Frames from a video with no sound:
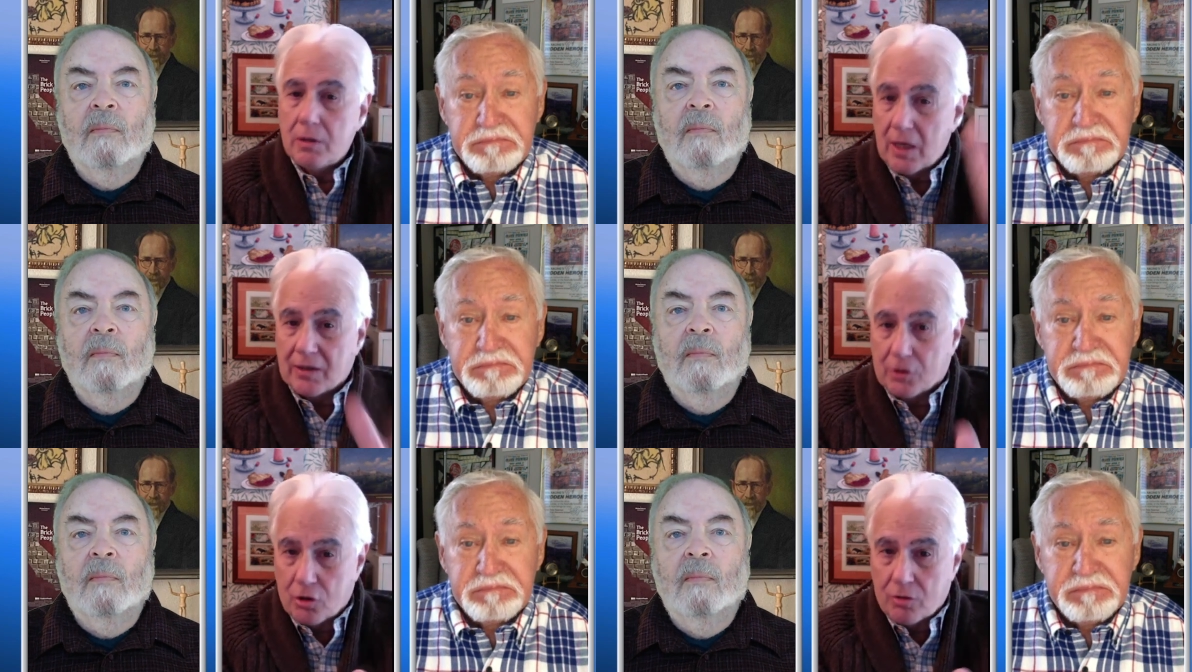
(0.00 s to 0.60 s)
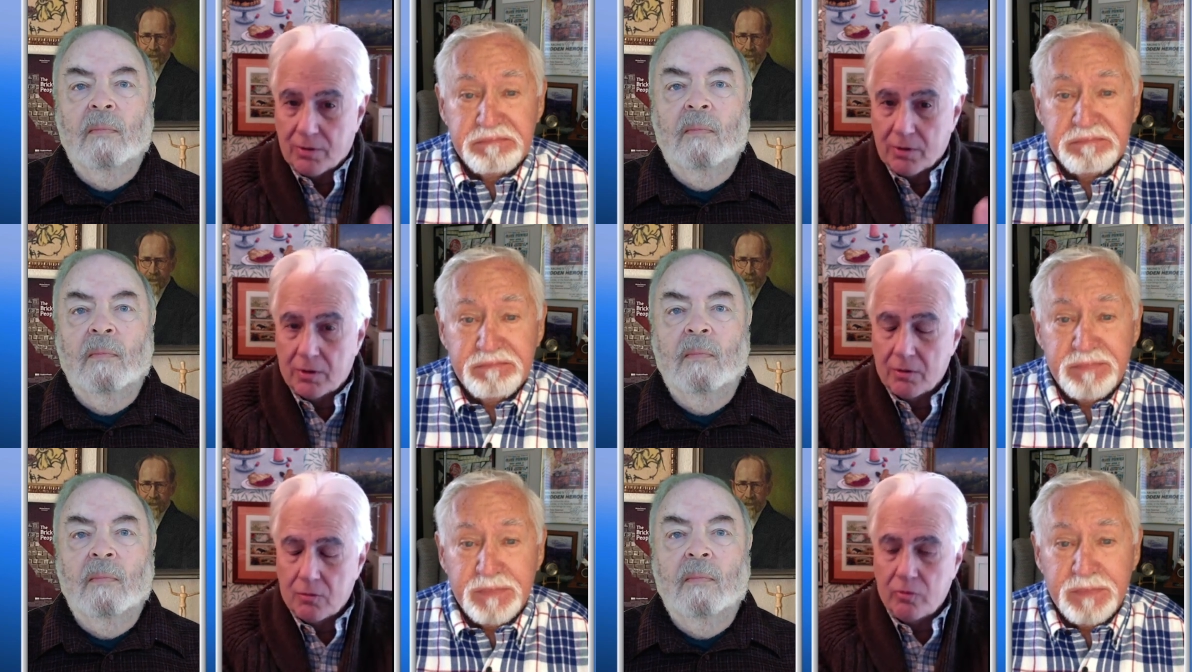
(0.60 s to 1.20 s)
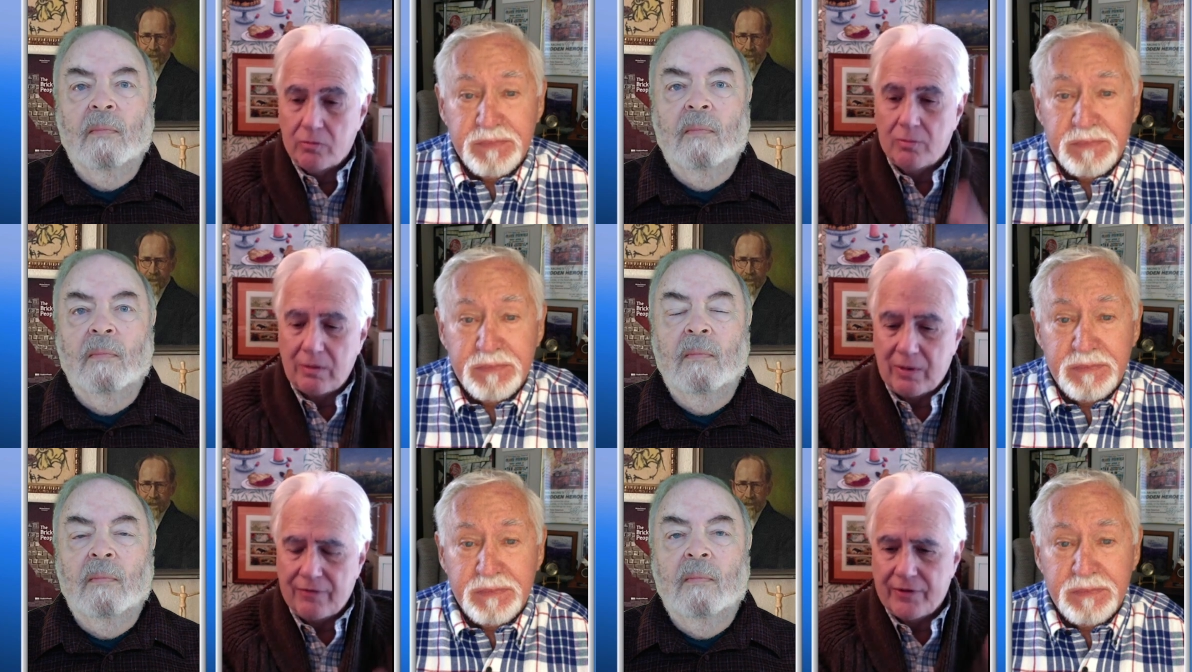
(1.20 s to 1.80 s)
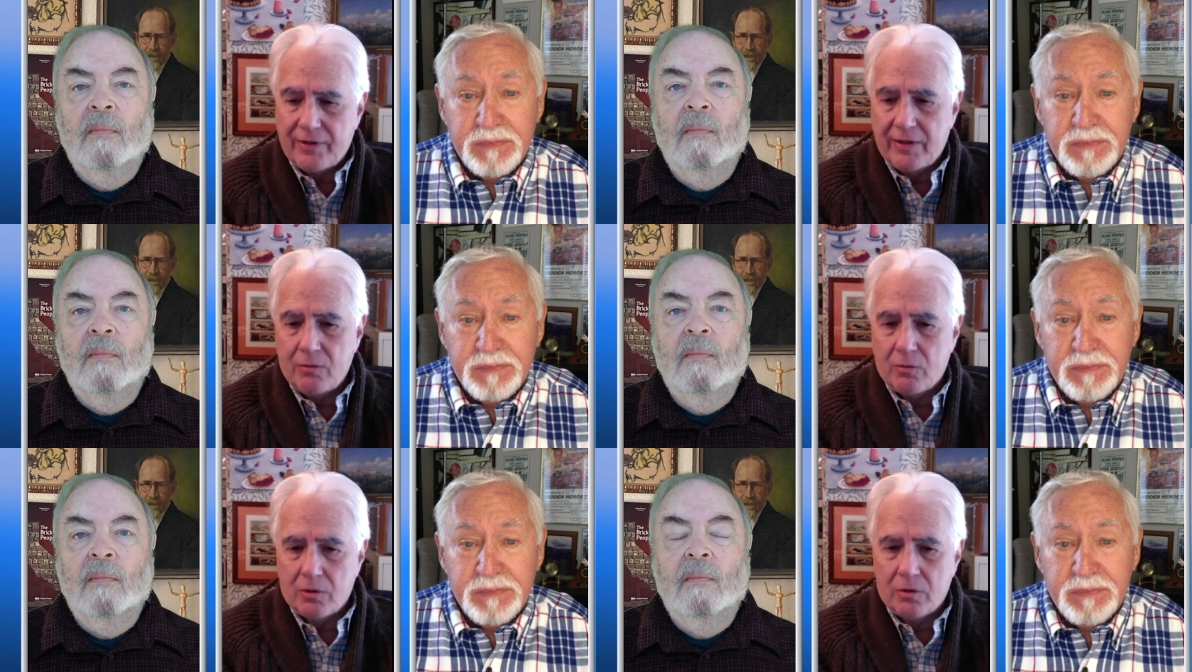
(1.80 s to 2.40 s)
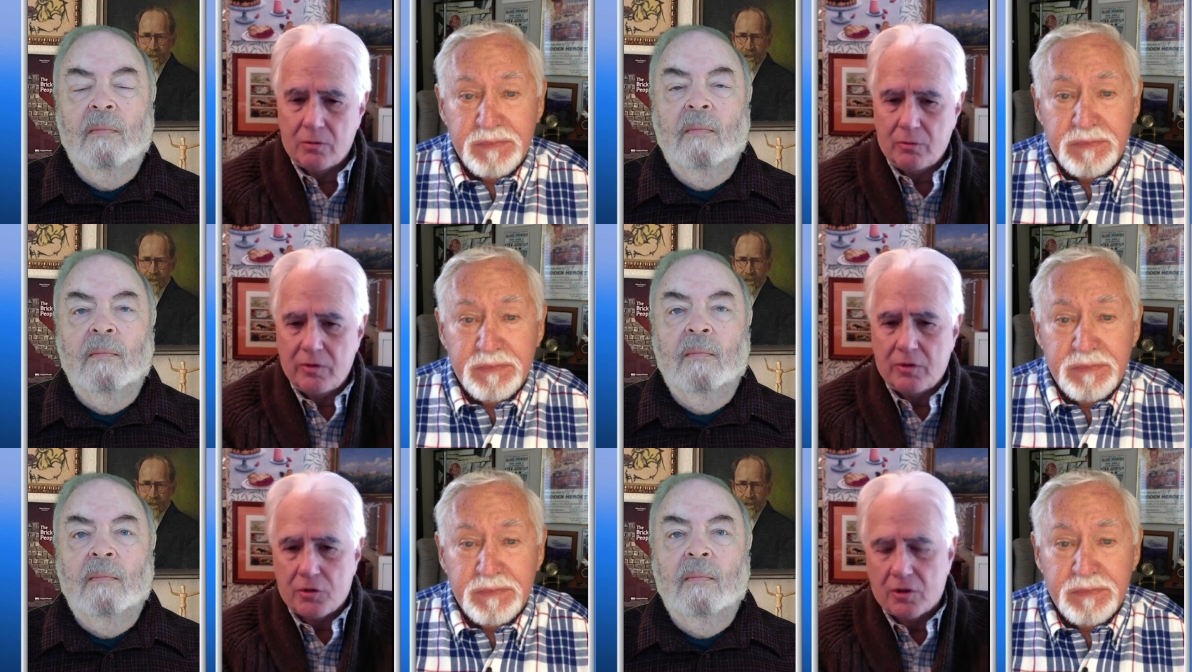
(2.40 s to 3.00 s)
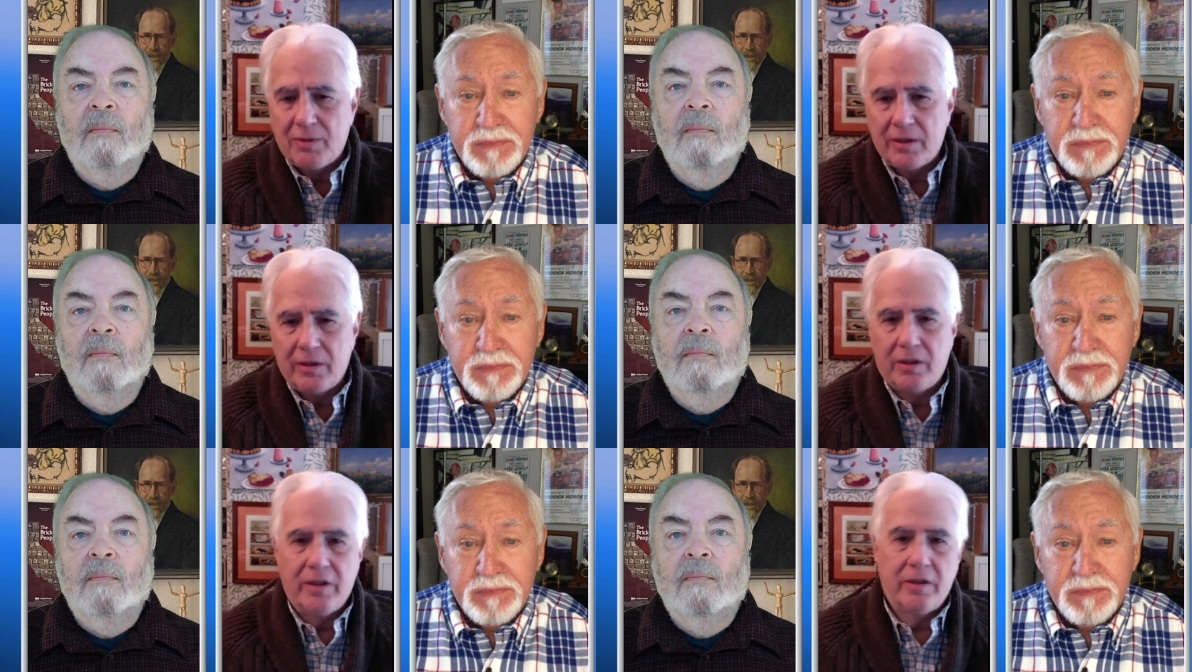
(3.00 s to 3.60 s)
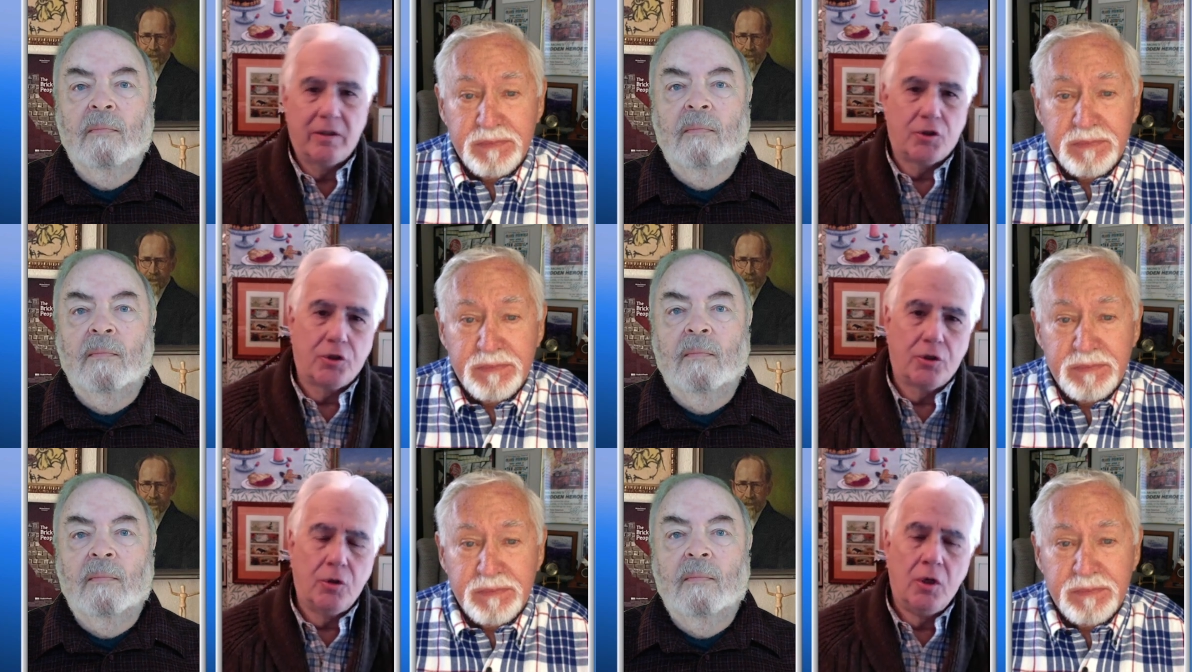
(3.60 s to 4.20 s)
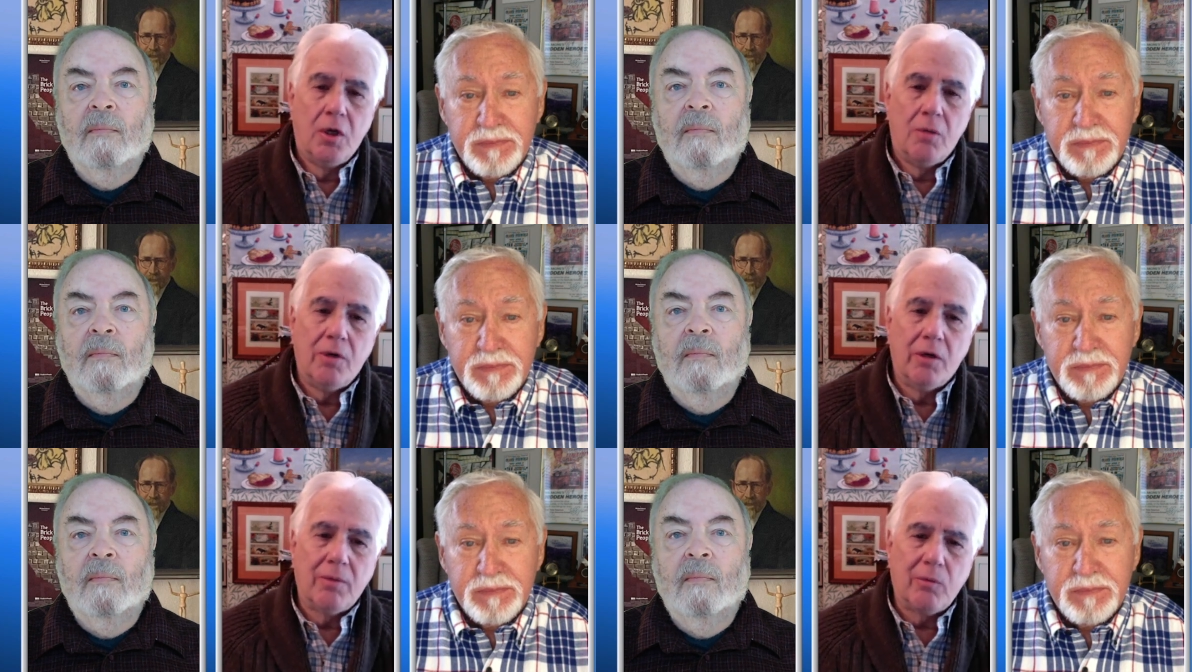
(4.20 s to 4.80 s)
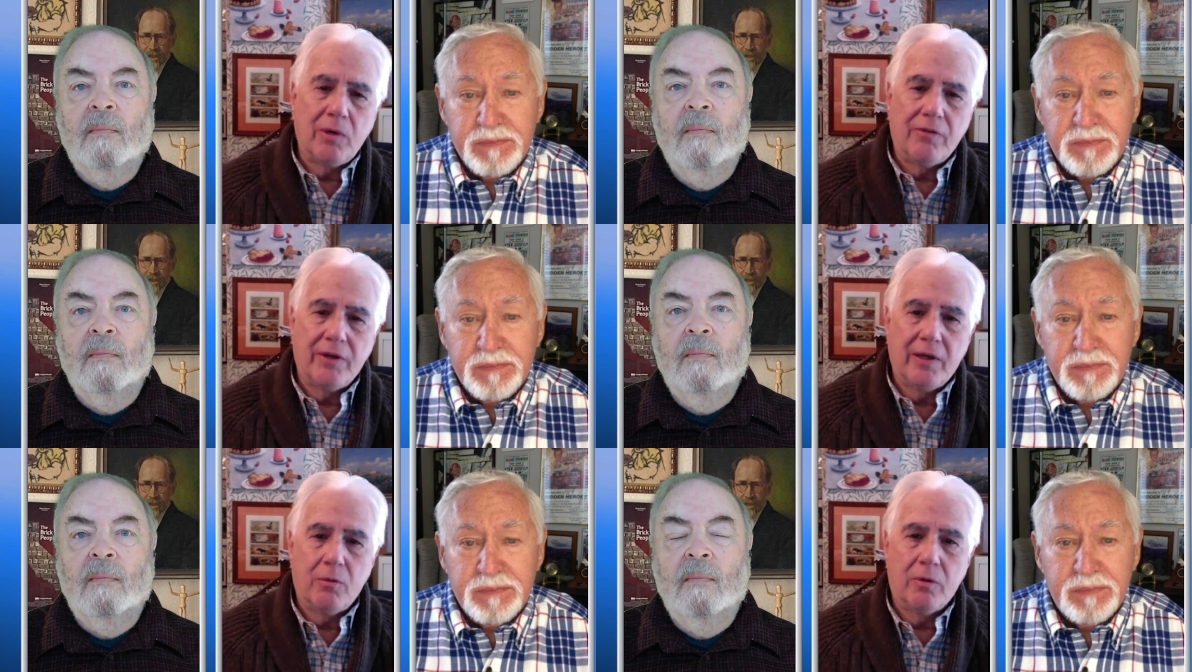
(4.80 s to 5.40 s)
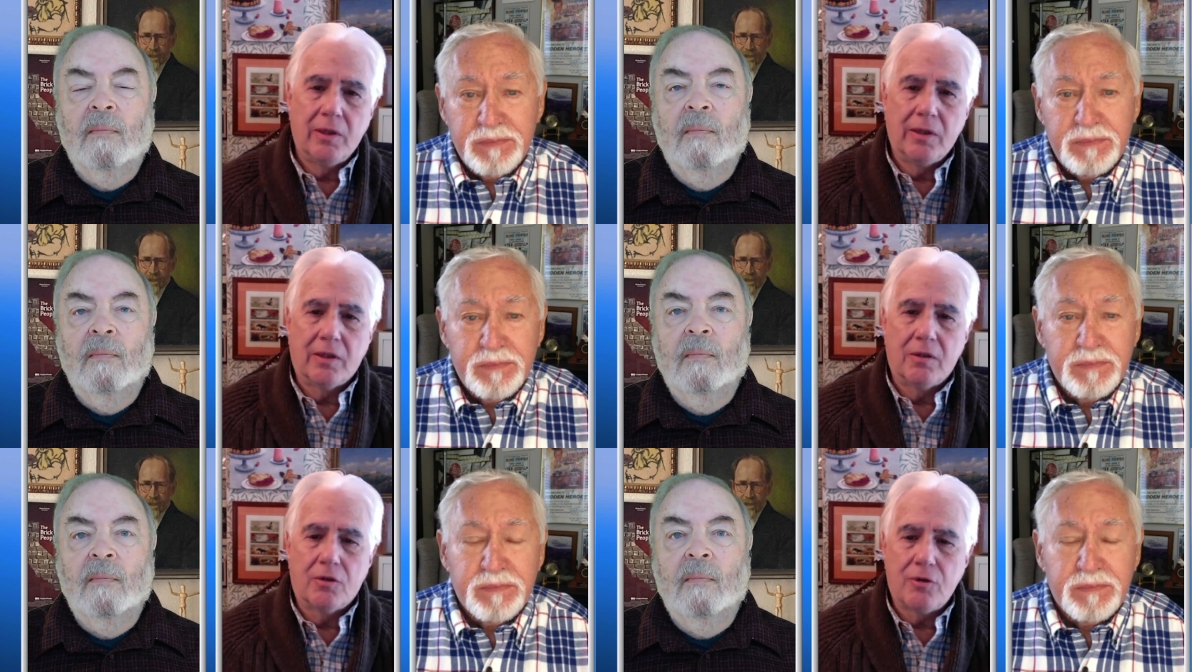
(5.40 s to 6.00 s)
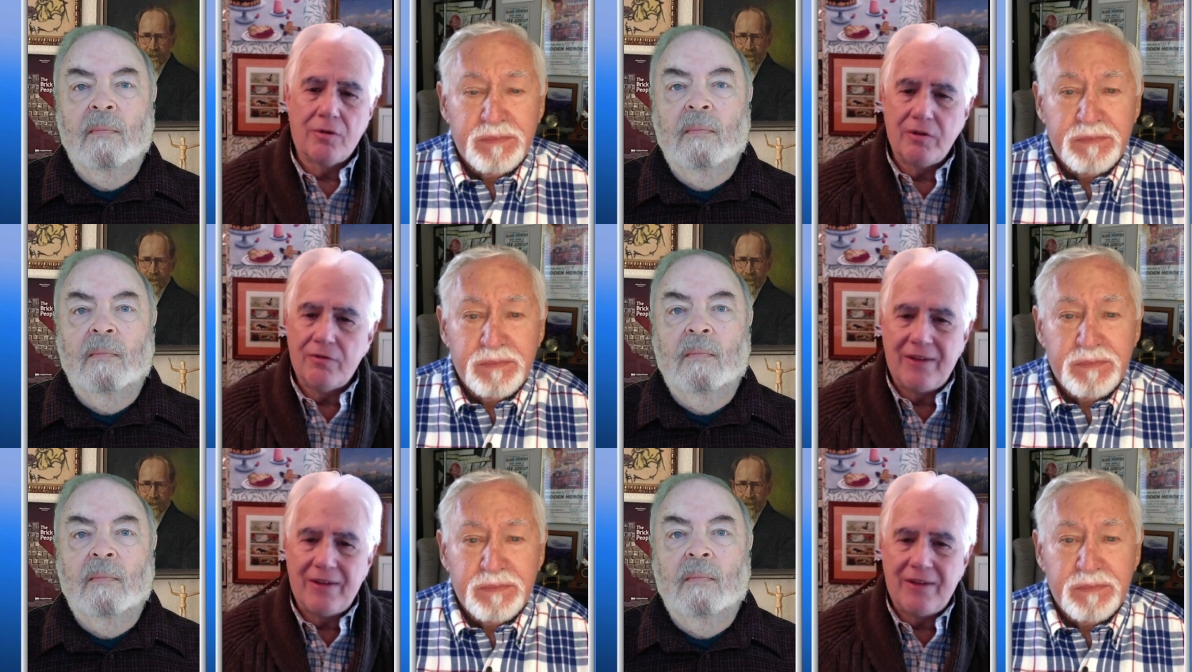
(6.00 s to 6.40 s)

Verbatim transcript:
Speaker 1: October. My wife and I were, we could talk about Italy on another show, but my wife and I were at the Trevi